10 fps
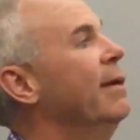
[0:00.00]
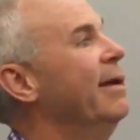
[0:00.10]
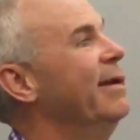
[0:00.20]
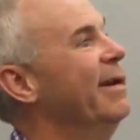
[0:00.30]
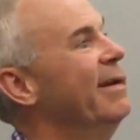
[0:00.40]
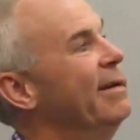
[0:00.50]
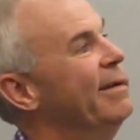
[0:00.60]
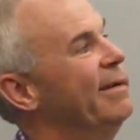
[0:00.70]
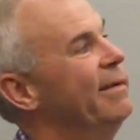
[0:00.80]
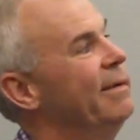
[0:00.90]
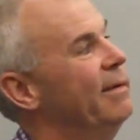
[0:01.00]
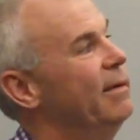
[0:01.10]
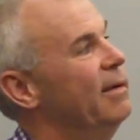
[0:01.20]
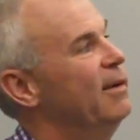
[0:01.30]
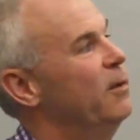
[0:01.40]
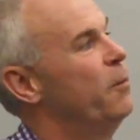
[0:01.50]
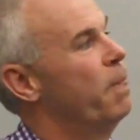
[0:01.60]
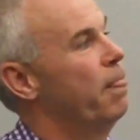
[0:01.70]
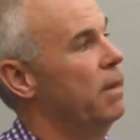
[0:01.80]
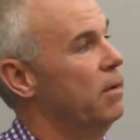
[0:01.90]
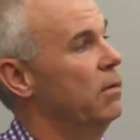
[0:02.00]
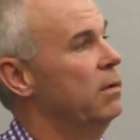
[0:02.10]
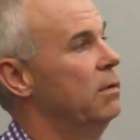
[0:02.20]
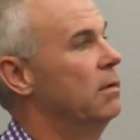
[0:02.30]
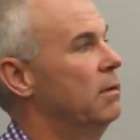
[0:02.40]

And, uh, you know, and